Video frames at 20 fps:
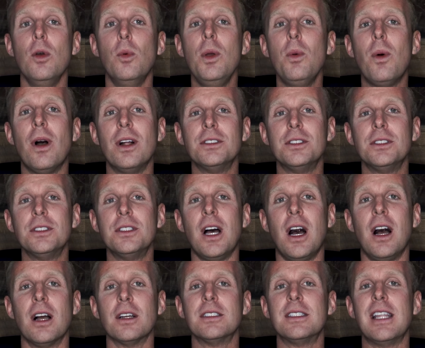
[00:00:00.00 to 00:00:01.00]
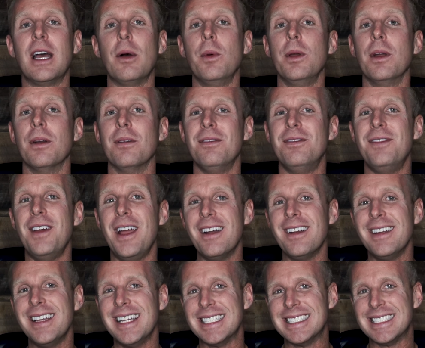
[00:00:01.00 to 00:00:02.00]
We watch stocks that we are
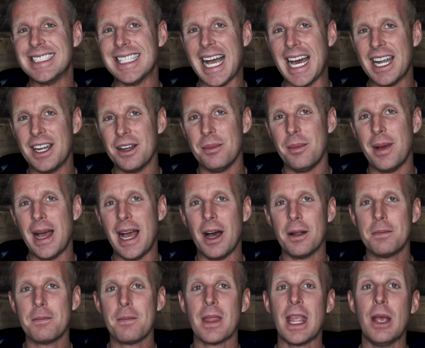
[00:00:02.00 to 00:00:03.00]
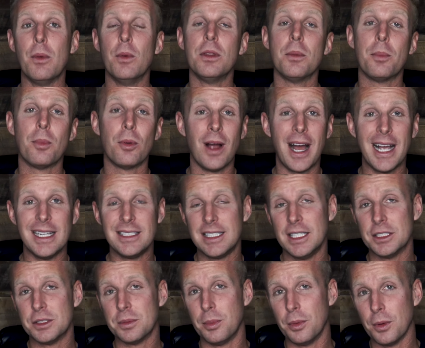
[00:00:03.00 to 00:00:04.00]
very excited about, and when the price
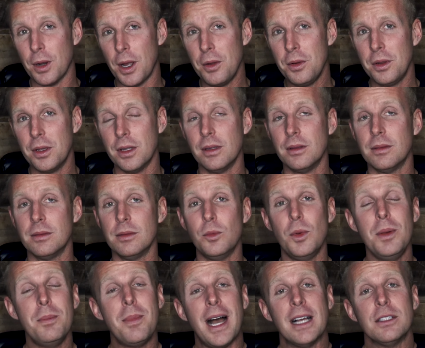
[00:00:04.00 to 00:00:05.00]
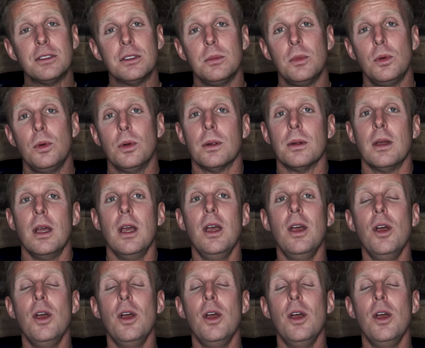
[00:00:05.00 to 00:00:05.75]
gets broken, we buy some more.